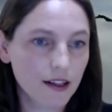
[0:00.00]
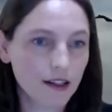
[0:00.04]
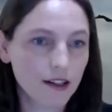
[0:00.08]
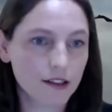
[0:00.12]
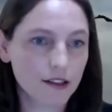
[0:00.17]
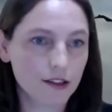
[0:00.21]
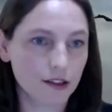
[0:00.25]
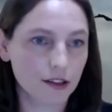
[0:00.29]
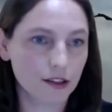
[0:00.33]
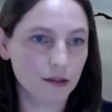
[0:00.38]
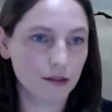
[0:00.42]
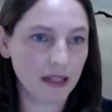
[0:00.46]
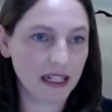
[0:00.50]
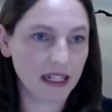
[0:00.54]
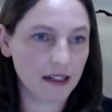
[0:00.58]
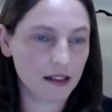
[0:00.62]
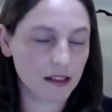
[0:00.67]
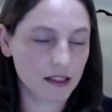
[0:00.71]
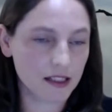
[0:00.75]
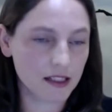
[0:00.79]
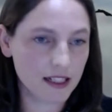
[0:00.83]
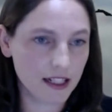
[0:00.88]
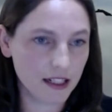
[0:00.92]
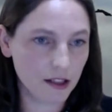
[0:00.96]
to be
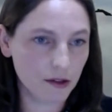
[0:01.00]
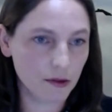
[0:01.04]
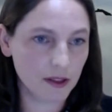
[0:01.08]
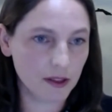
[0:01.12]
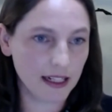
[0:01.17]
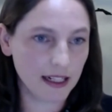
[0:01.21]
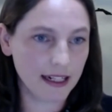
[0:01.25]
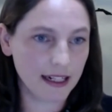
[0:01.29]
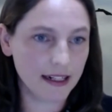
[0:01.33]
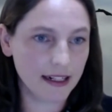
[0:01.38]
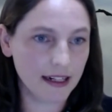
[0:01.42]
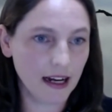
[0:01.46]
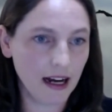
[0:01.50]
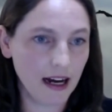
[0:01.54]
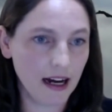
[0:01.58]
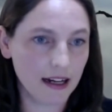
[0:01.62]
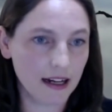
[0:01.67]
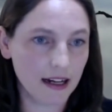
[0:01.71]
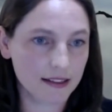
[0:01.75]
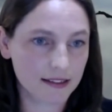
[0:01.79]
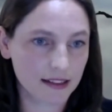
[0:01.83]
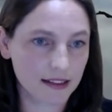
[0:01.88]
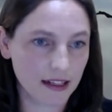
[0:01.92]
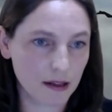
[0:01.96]
continually
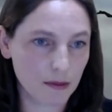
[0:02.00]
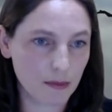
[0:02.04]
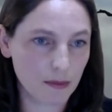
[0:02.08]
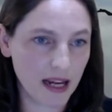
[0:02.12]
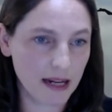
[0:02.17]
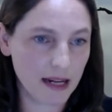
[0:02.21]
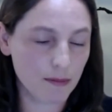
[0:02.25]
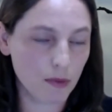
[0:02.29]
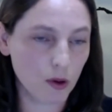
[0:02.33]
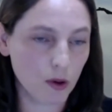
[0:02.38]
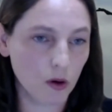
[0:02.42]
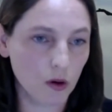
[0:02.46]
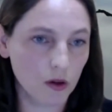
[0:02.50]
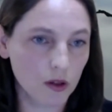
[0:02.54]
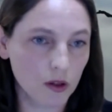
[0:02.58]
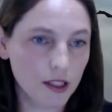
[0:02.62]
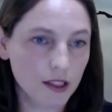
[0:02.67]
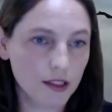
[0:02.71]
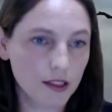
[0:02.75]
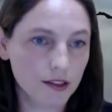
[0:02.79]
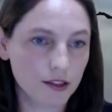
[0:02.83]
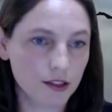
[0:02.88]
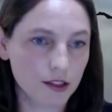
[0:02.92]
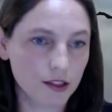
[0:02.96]
asking people
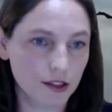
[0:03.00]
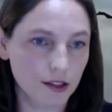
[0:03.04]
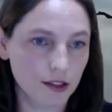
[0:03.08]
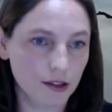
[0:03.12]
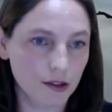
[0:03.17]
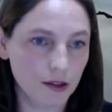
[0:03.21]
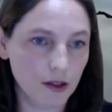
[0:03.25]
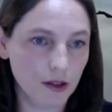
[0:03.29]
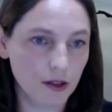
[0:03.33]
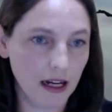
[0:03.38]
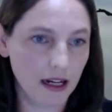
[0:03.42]
to